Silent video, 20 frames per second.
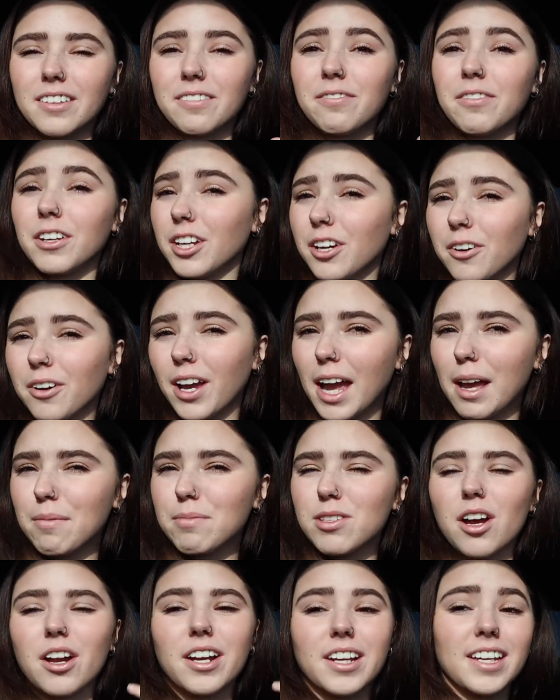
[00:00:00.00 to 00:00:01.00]
video
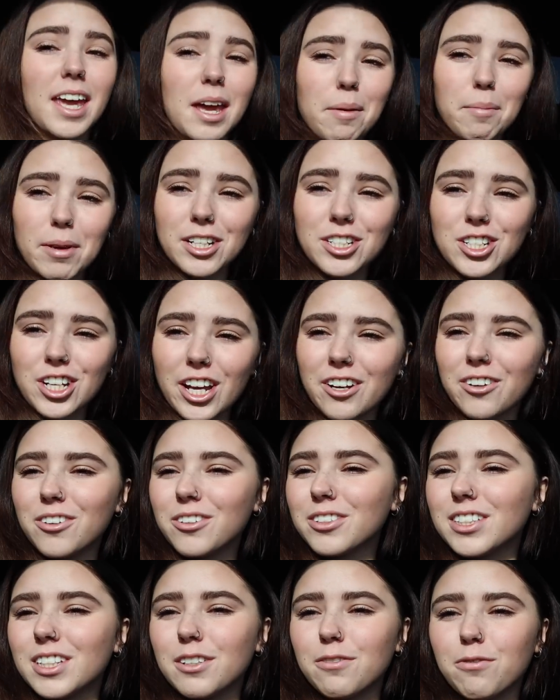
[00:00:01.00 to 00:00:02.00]
games on a gaming
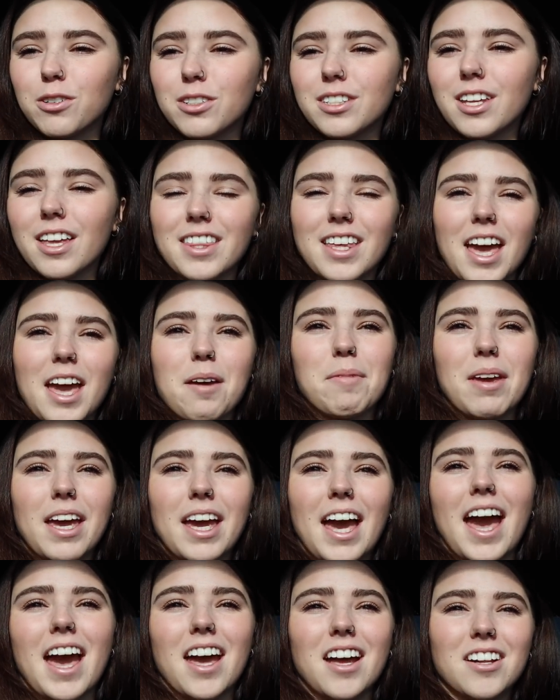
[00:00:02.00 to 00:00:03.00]
channel, Syd Forsyth Gaming,
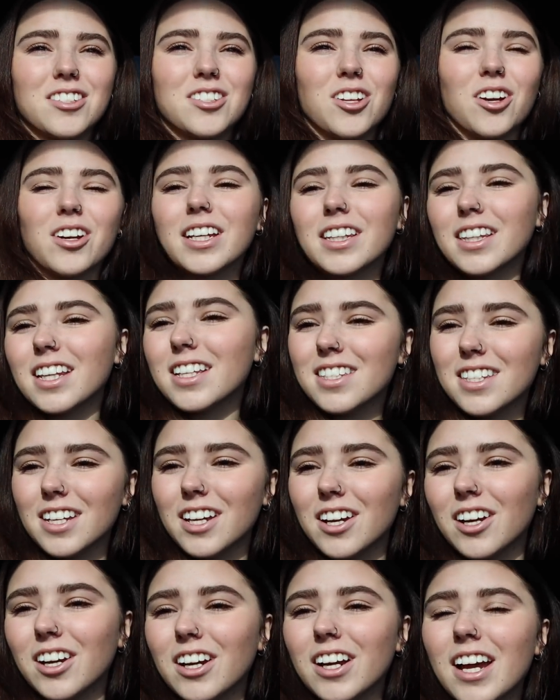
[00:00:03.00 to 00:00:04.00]
and starting this
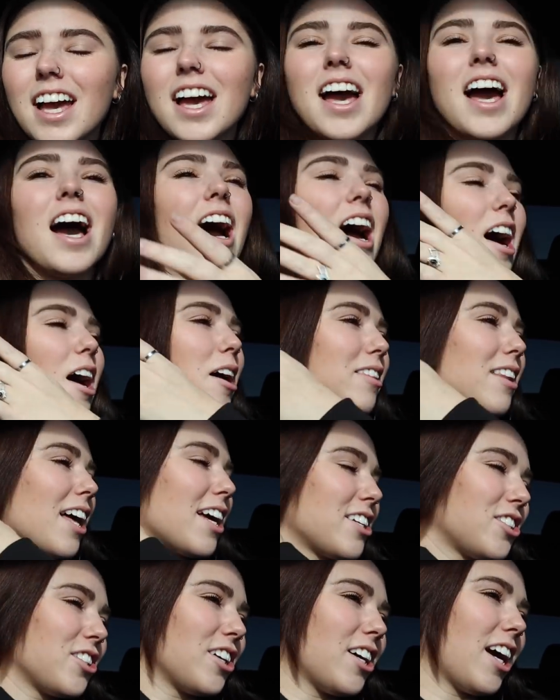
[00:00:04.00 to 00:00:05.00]
year, uh,
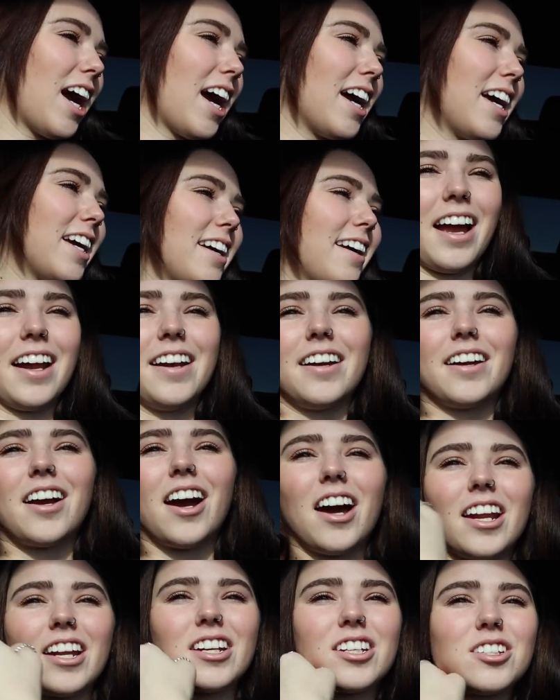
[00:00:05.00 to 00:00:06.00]
last year I kind of
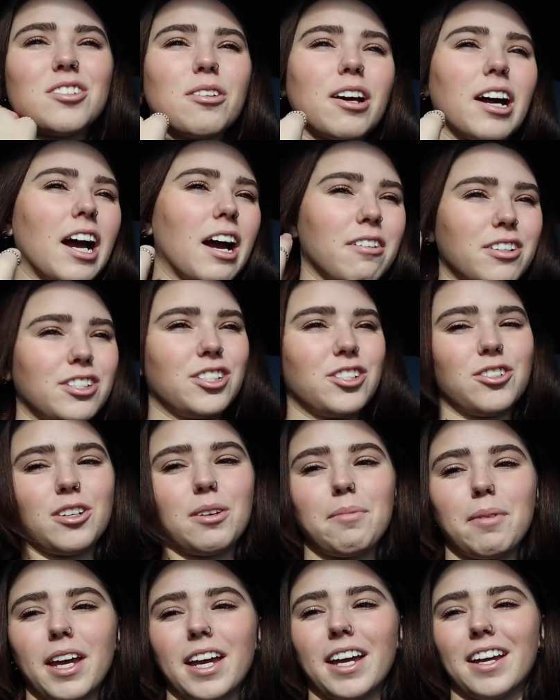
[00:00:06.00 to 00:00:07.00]
got into it. I was
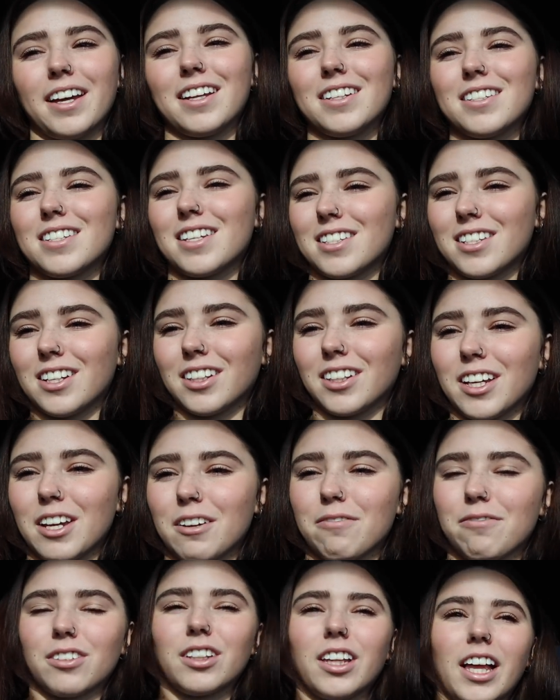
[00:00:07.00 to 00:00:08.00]
streaming consistently
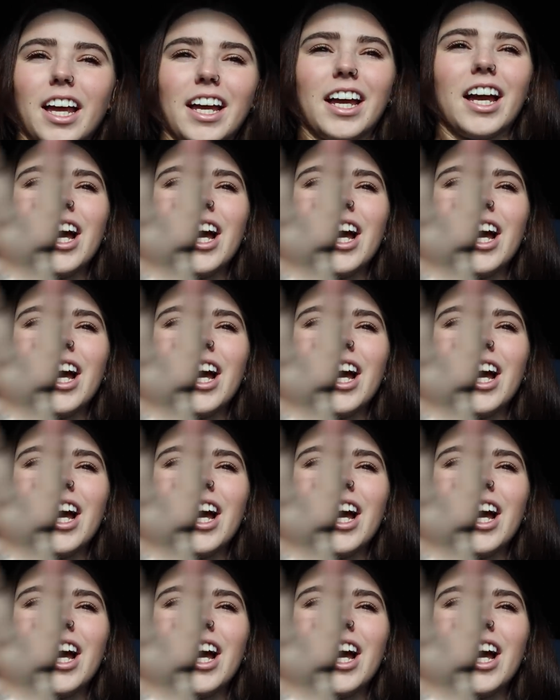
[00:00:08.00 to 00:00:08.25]
for like